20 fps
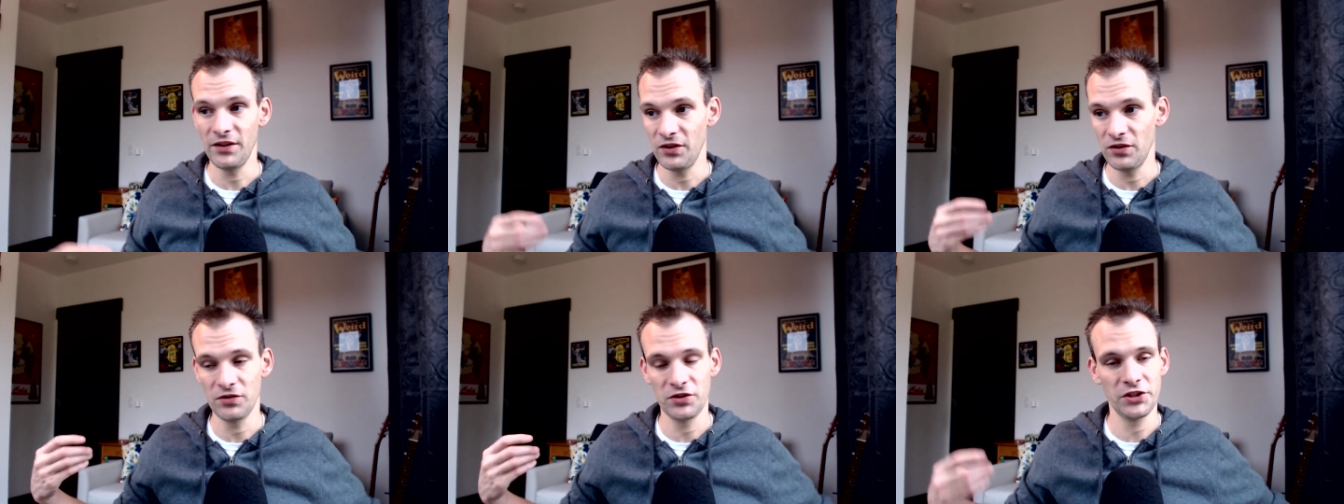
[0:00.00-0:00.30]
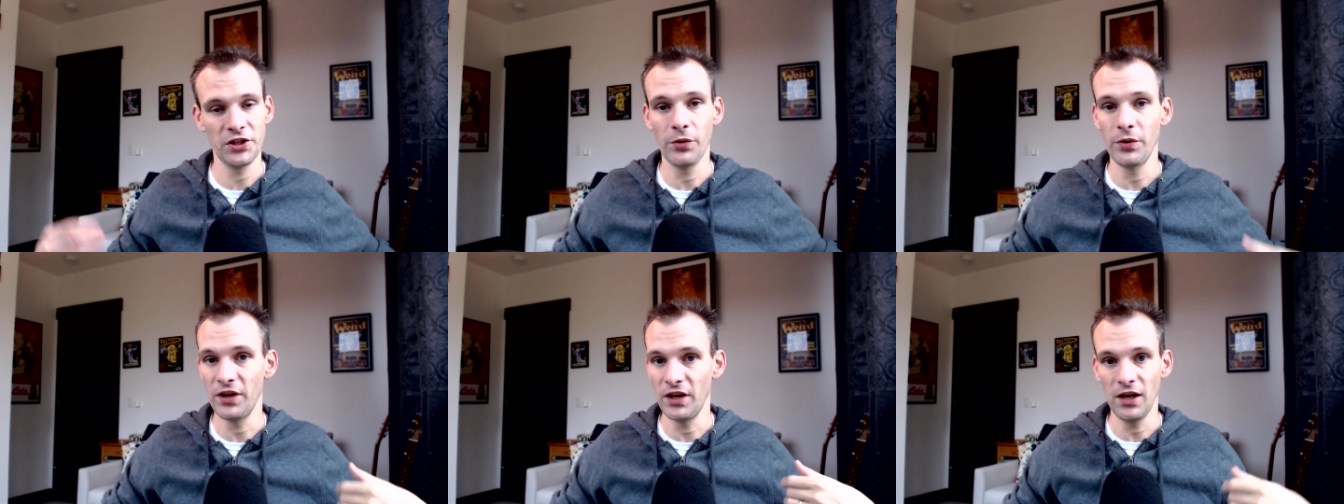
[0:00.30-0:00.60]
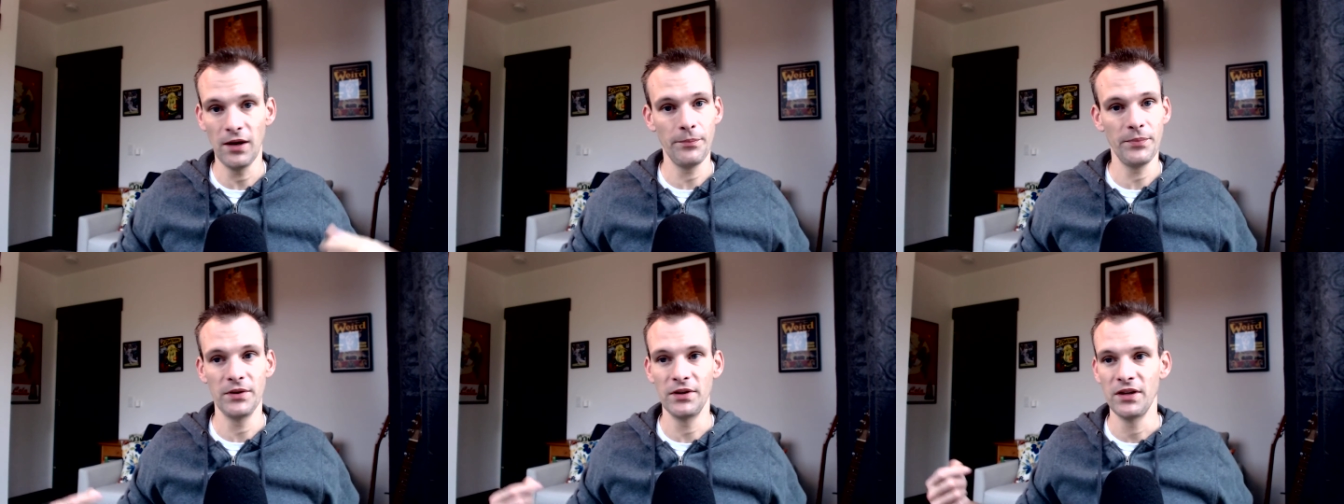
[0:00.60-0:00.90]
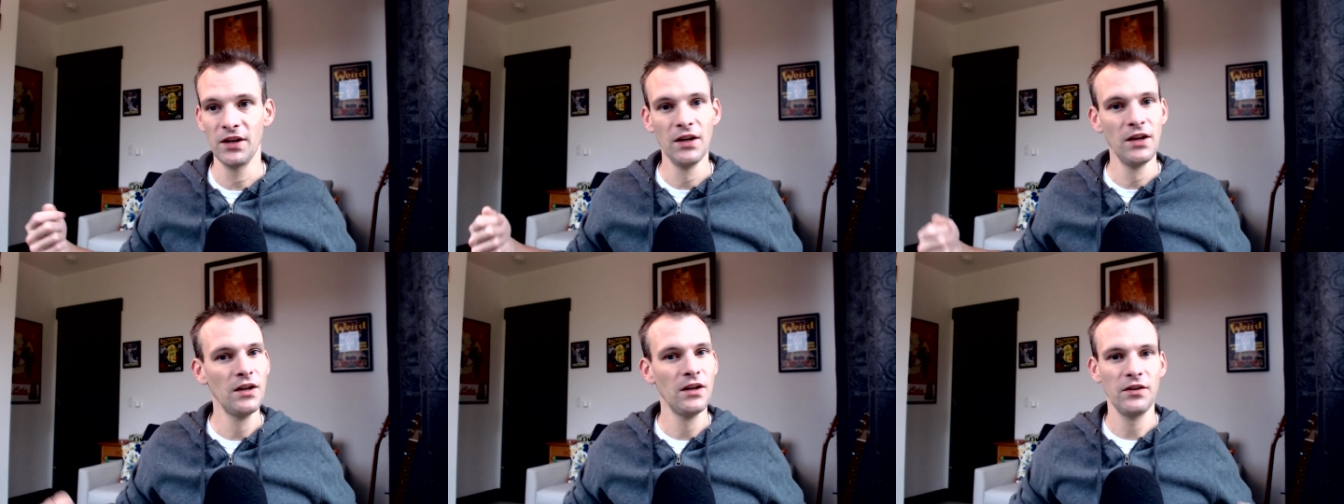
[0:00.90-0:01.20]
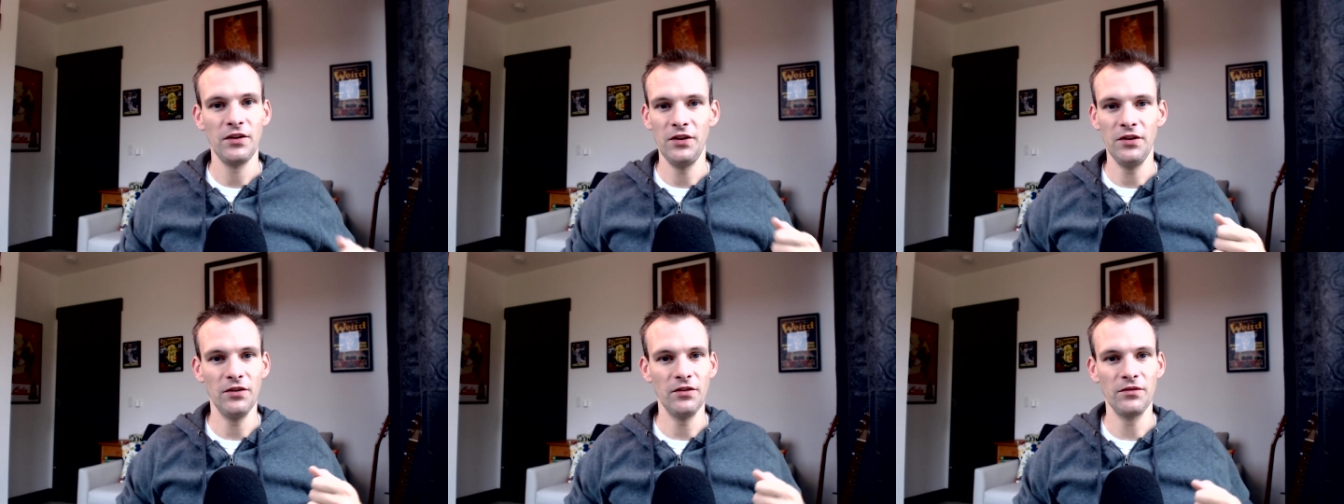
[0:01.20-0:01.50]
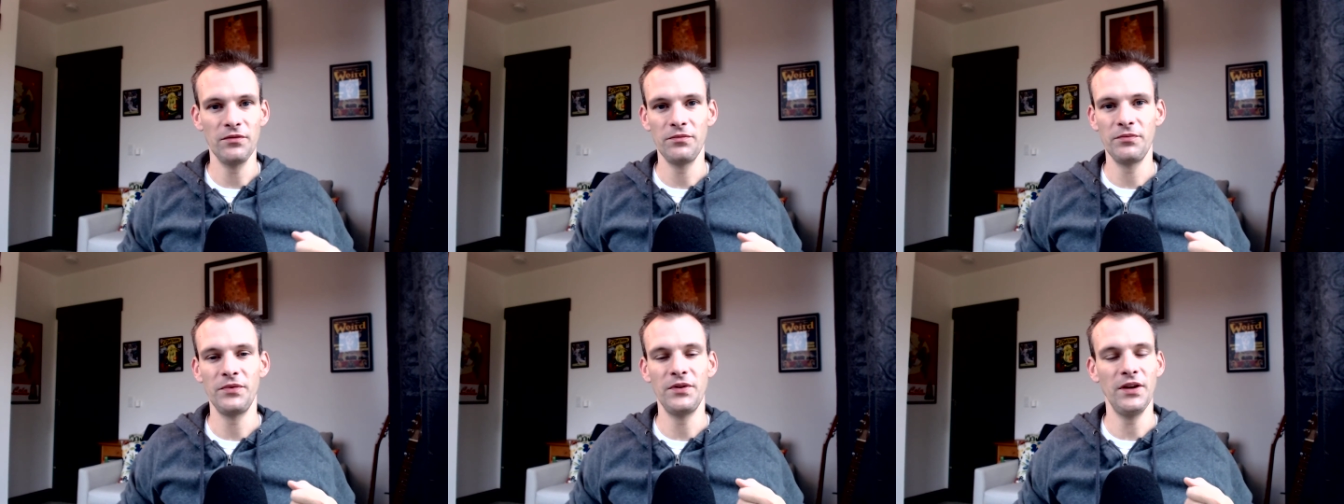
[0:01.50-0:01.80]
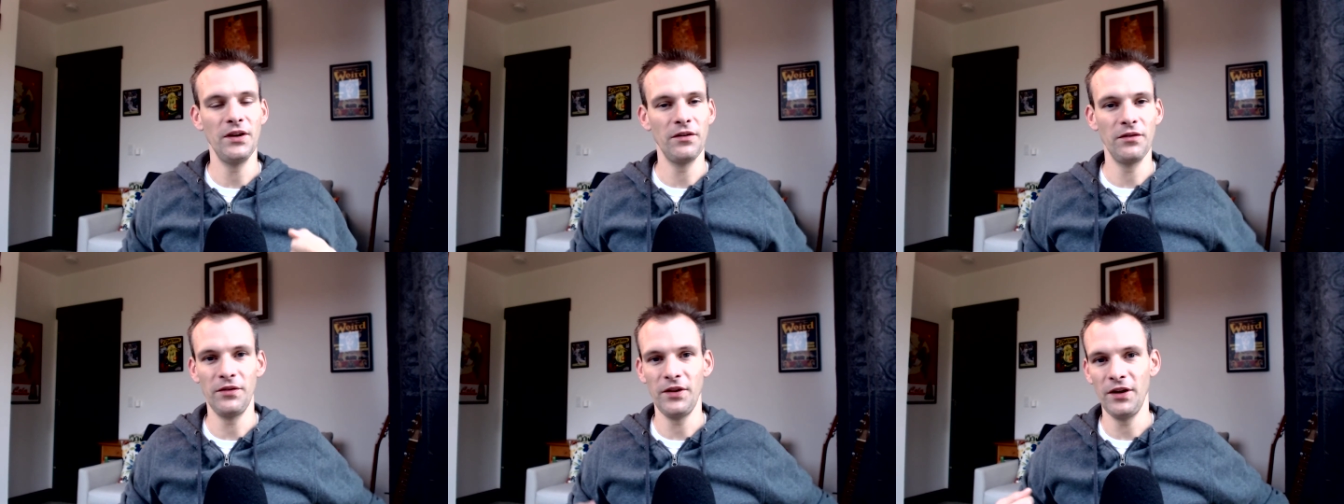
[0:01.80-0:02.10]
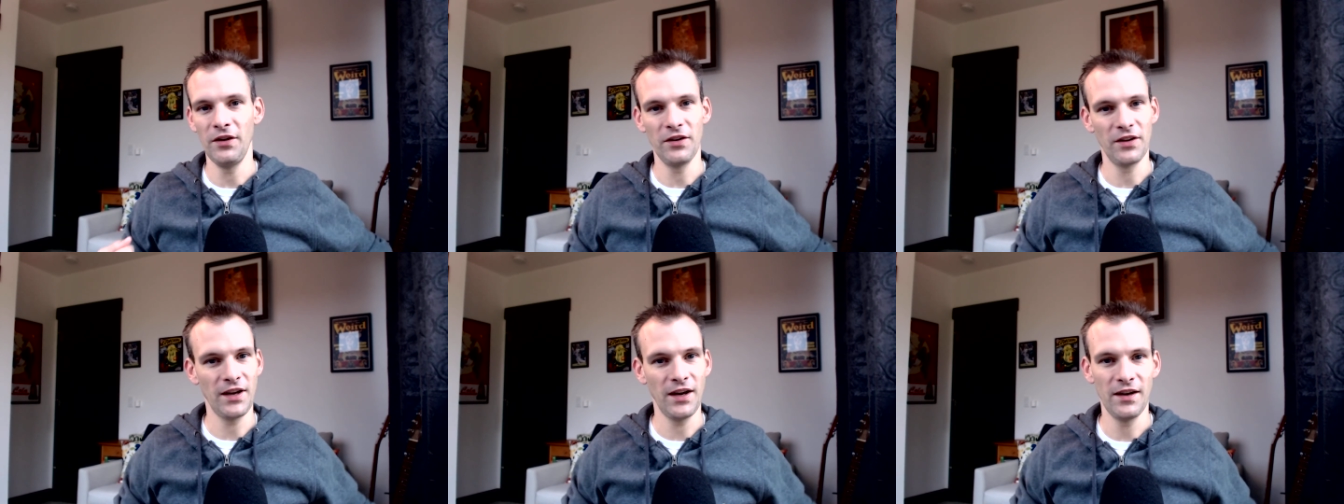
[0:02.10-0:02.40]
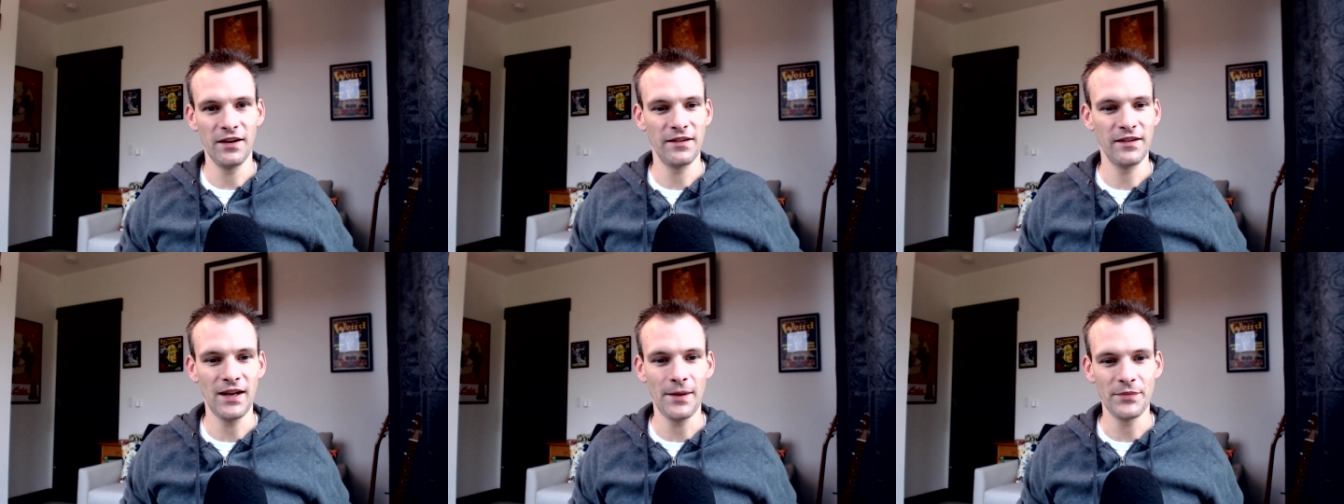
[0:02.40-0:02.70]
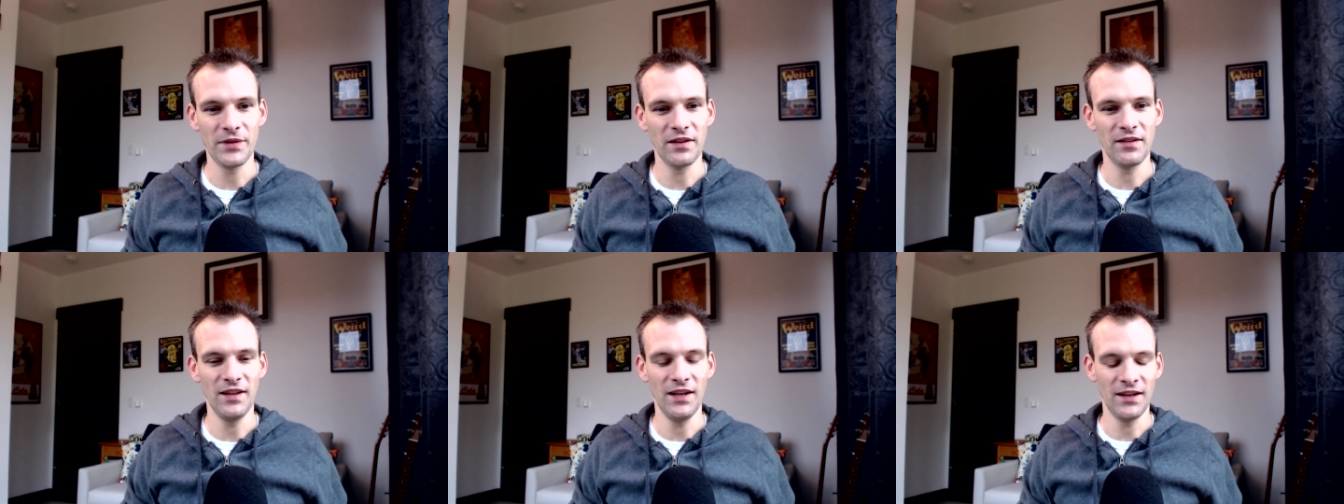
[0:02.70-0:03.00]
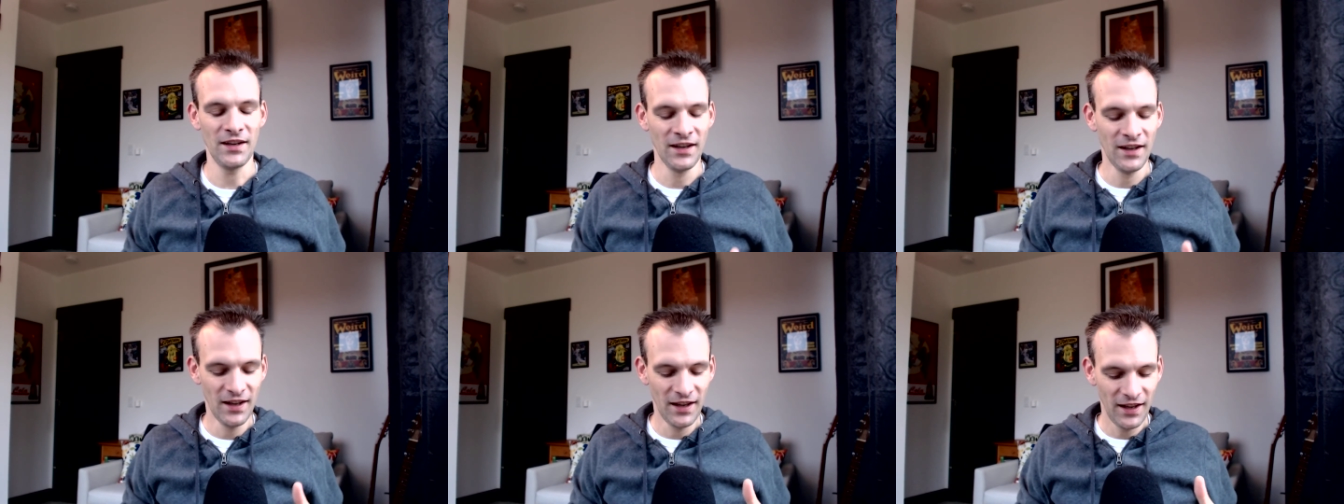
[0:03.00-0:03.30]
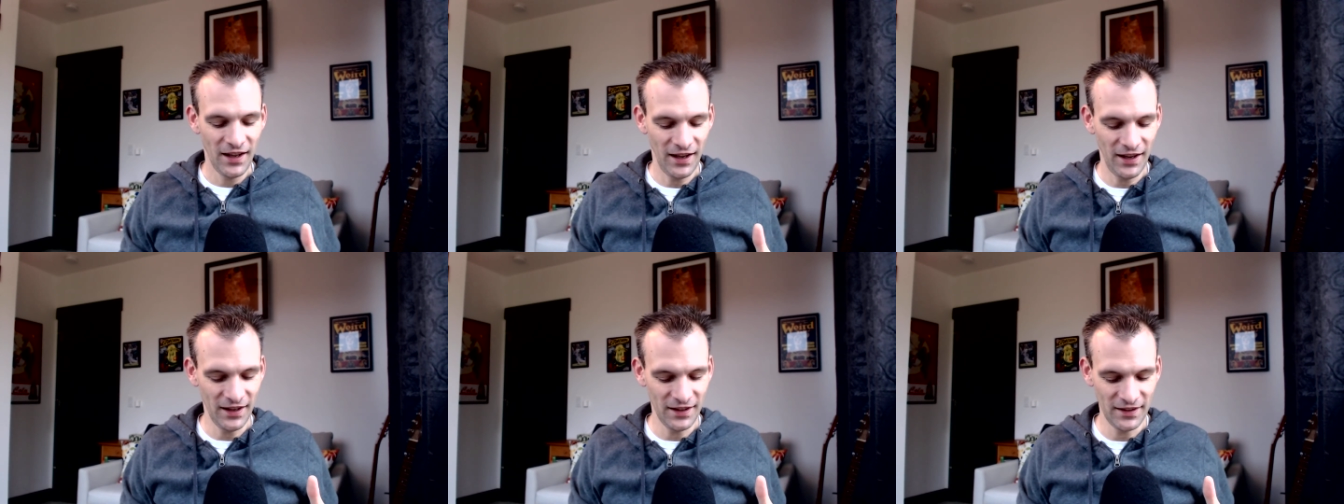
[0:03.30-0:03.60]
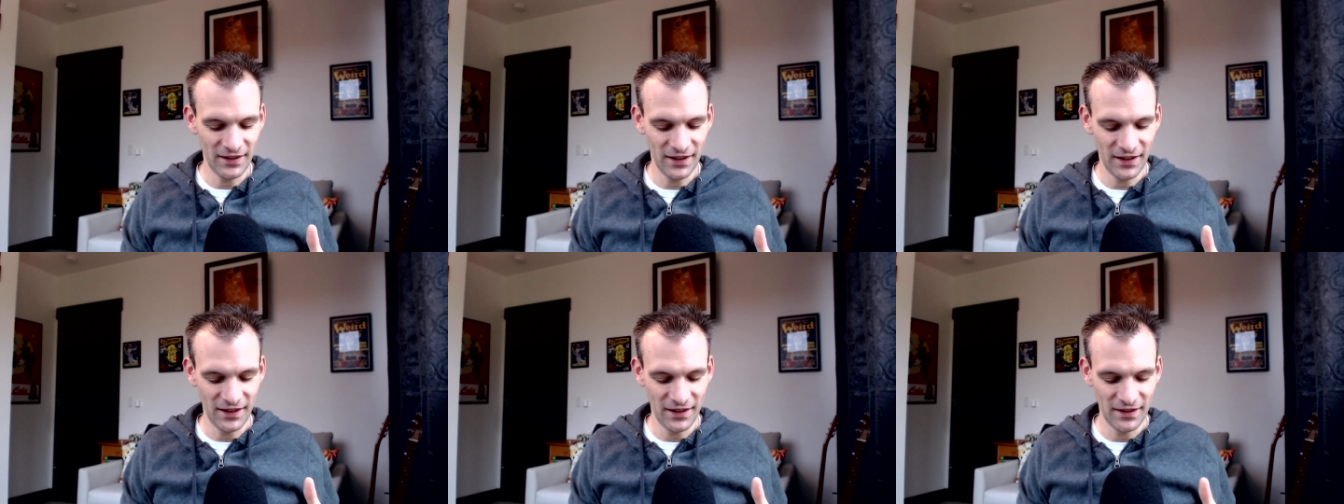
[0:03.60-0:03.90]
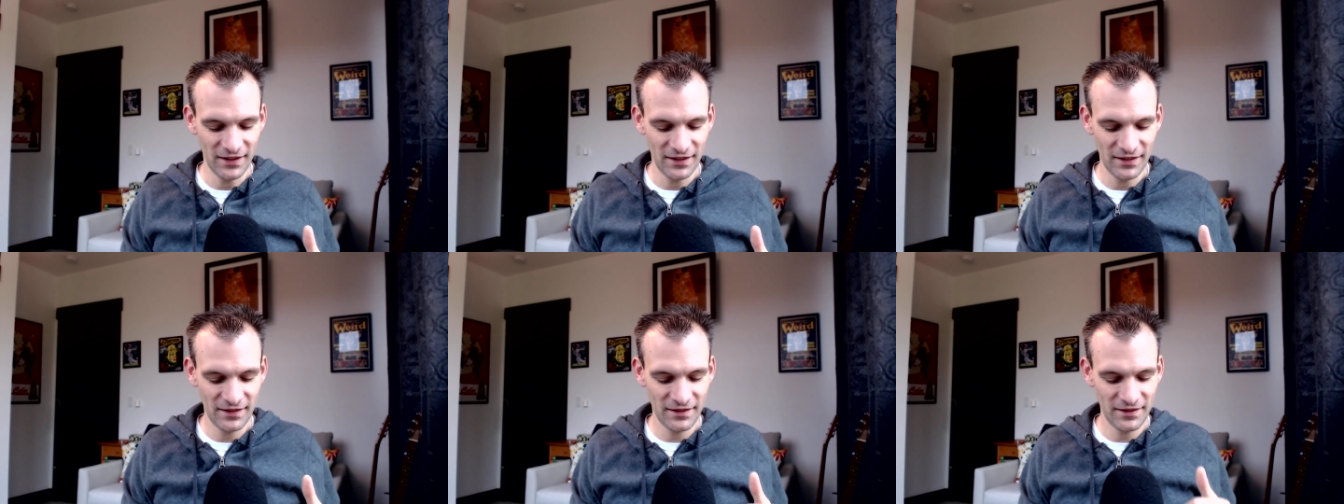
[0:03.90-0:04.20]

They're showing up, and you know they're there to kind of stop the thing, and uh,